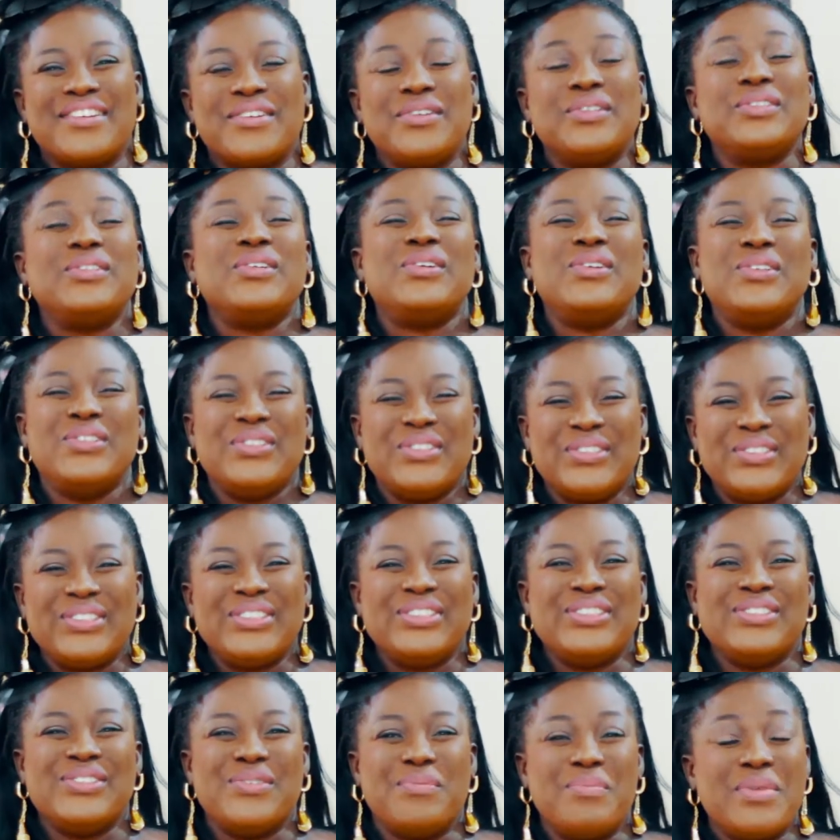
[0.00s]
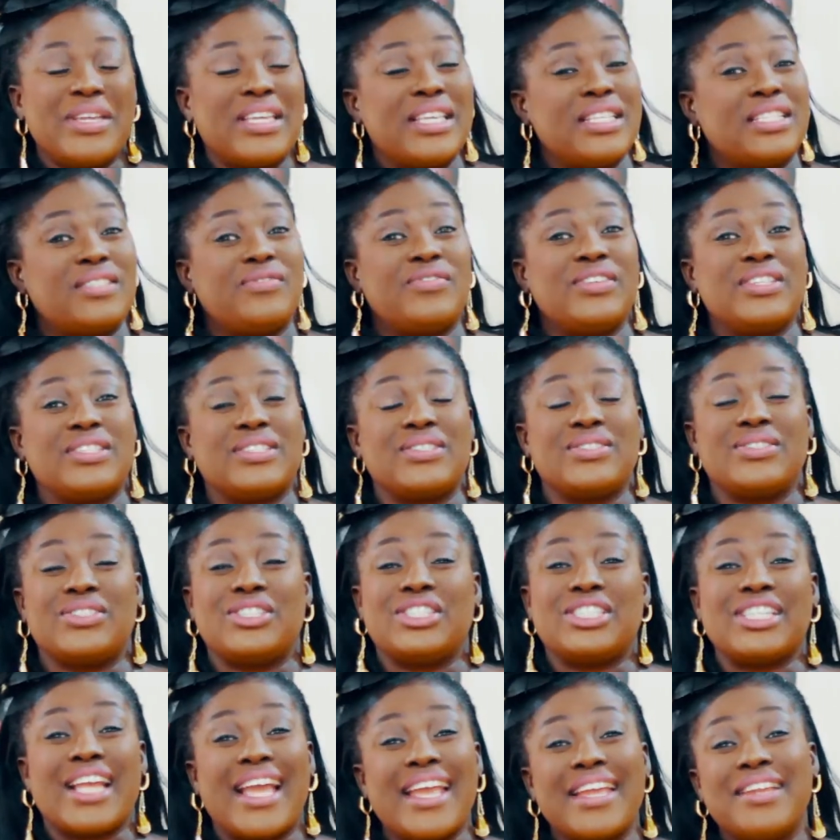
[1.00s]
God honor you. Make His face to
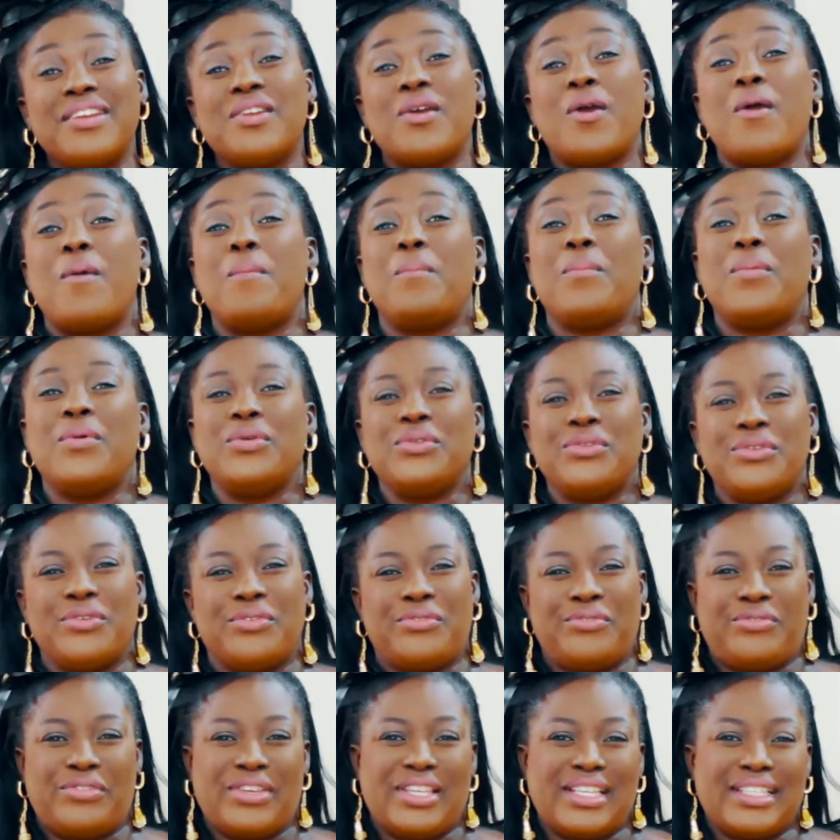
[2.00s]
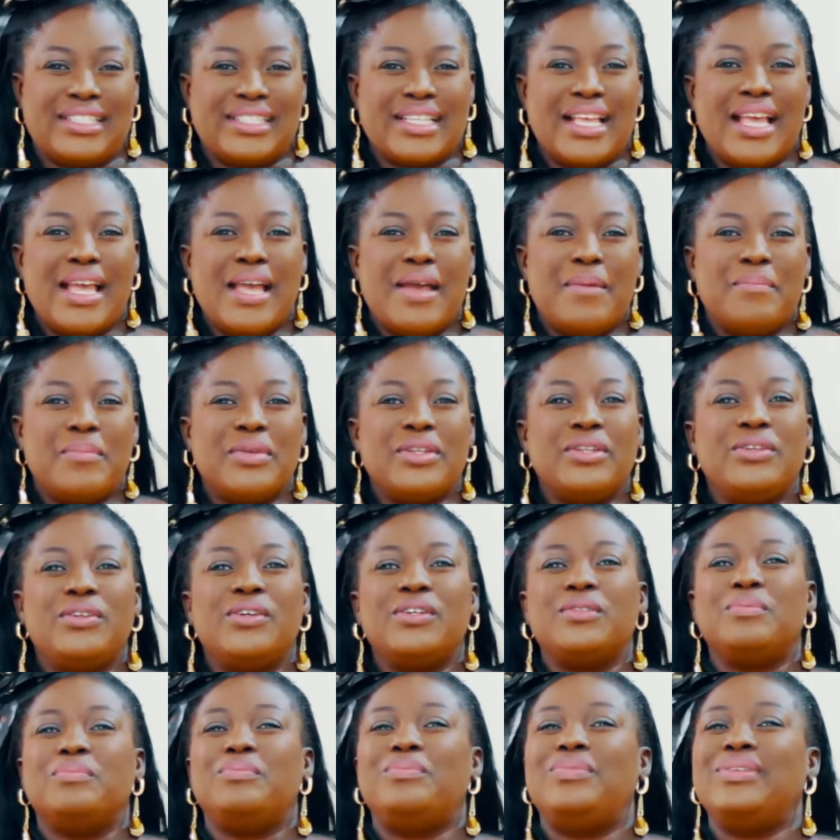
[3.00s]
shine upon your face. May the
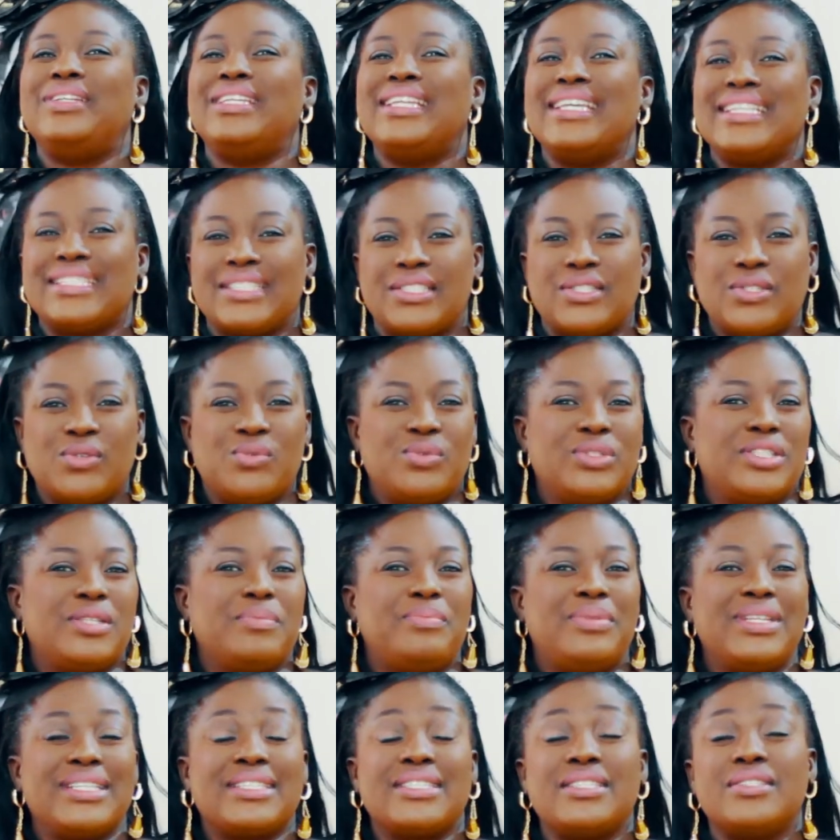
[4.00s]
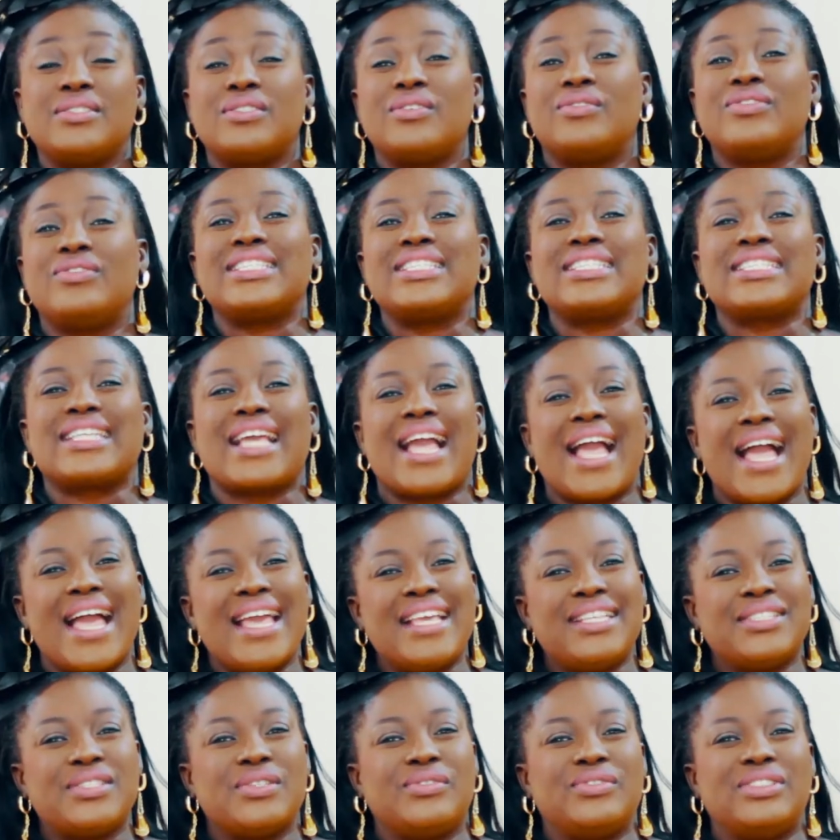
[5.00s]
Lord bless you with the blessings
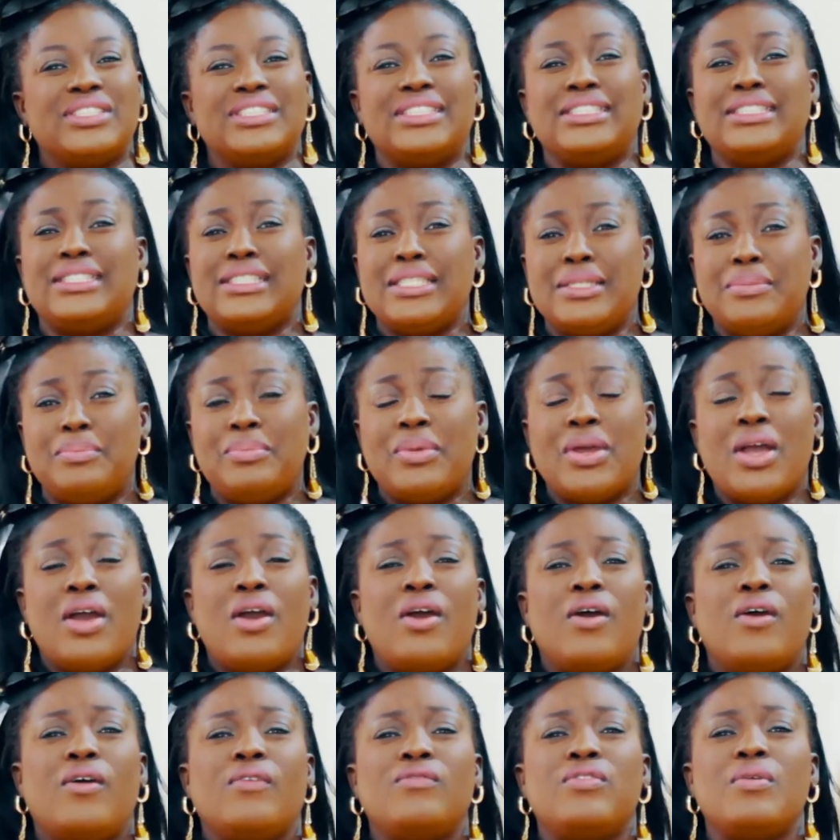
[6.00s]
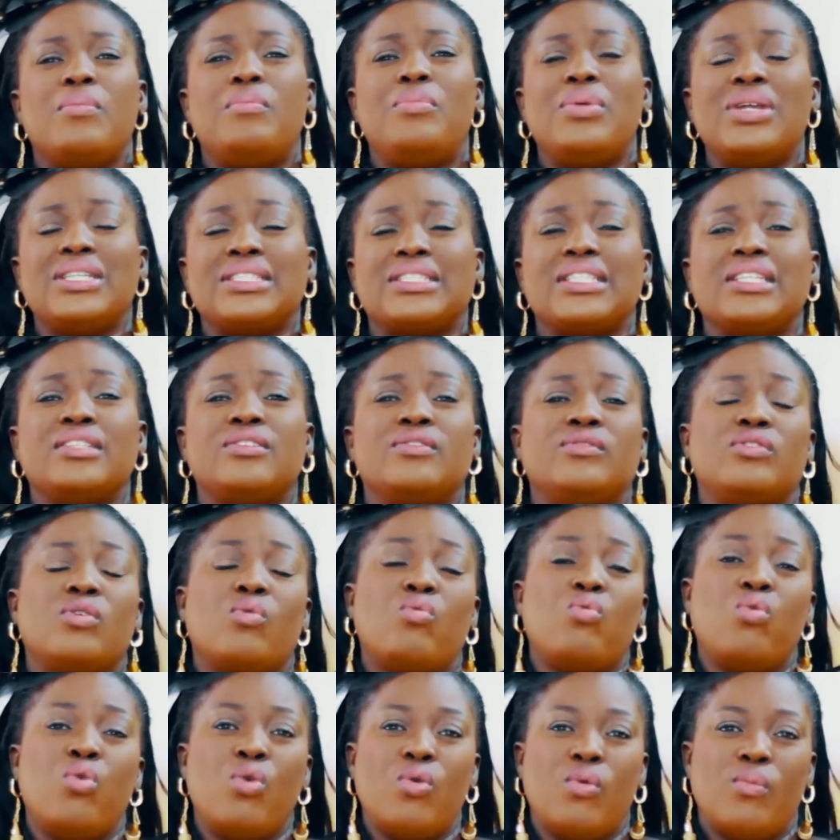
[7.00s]
skies, of the deep, of the breast, and of
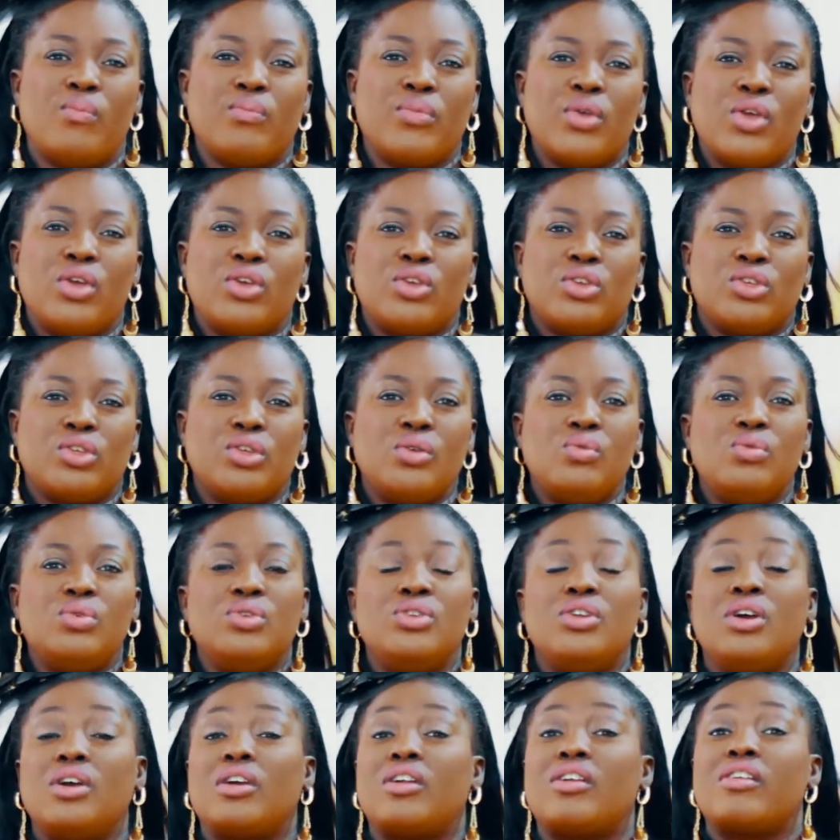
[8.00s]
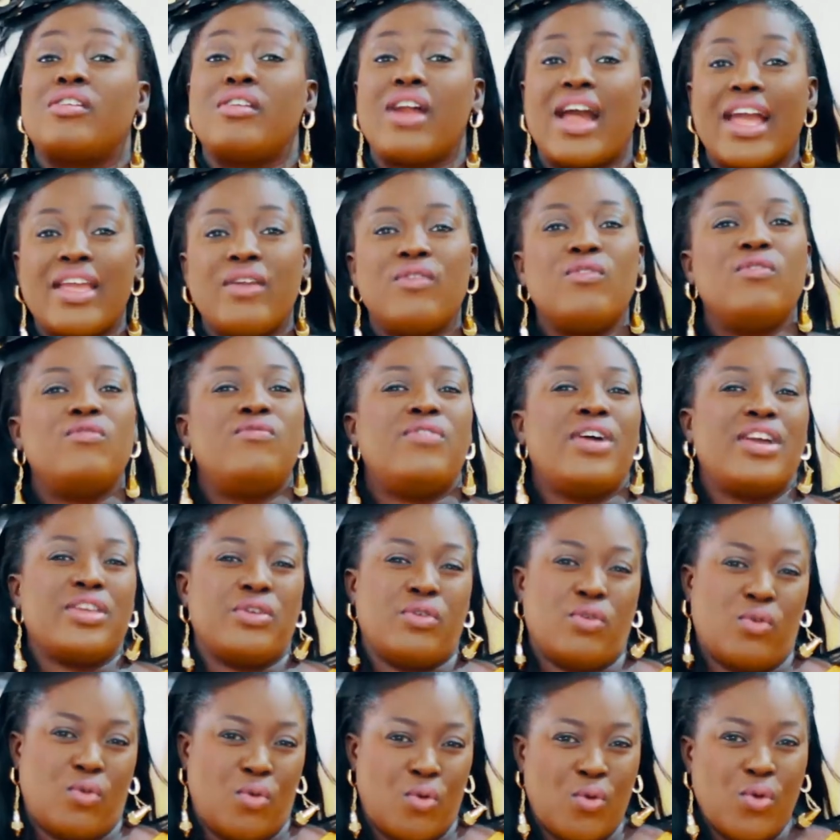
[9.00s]
the womb. You will not cry over
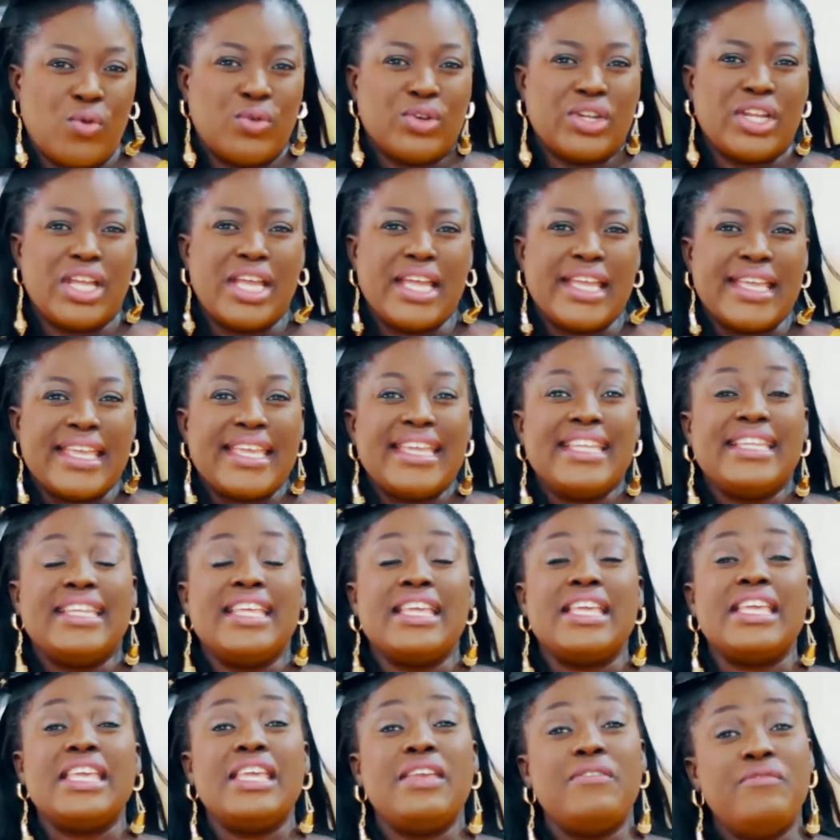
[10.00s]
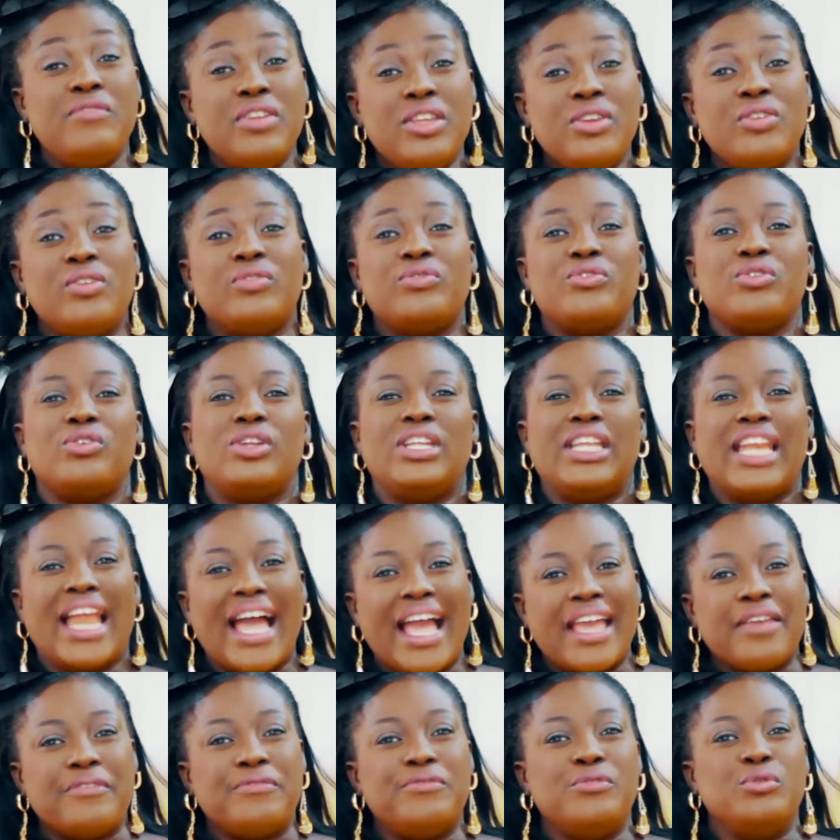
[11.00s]
your own. In the evening of your
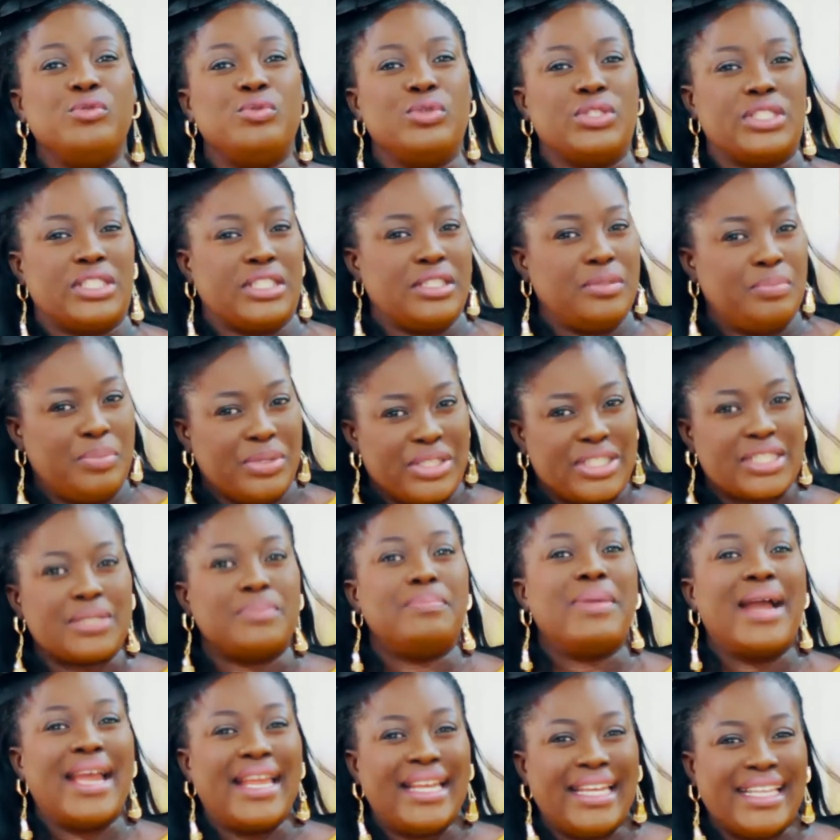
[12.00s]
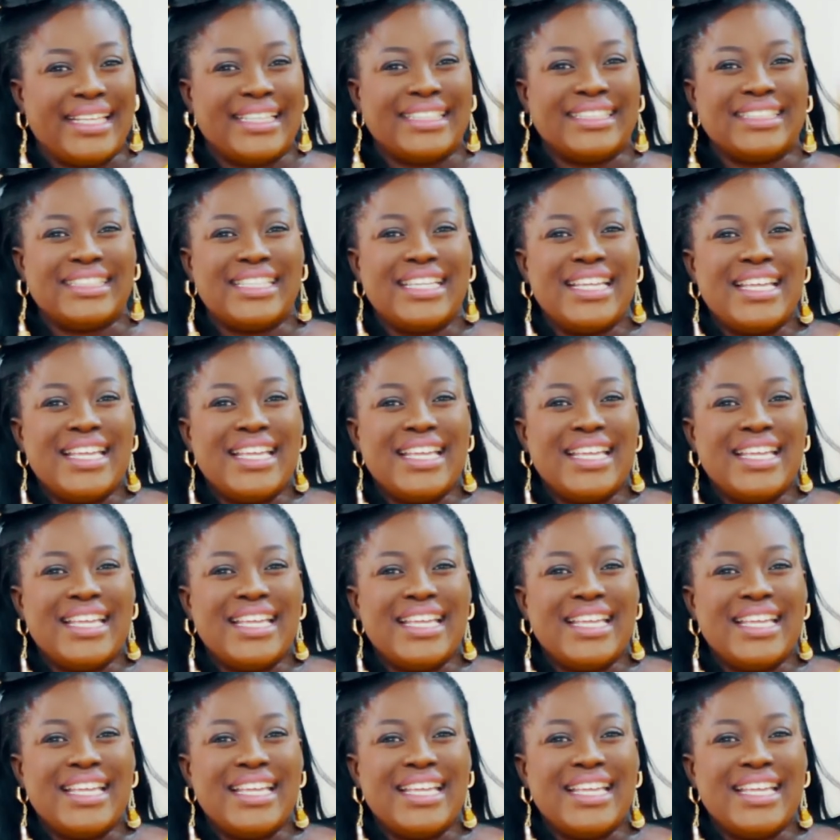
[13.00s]
life, you will still be smiling.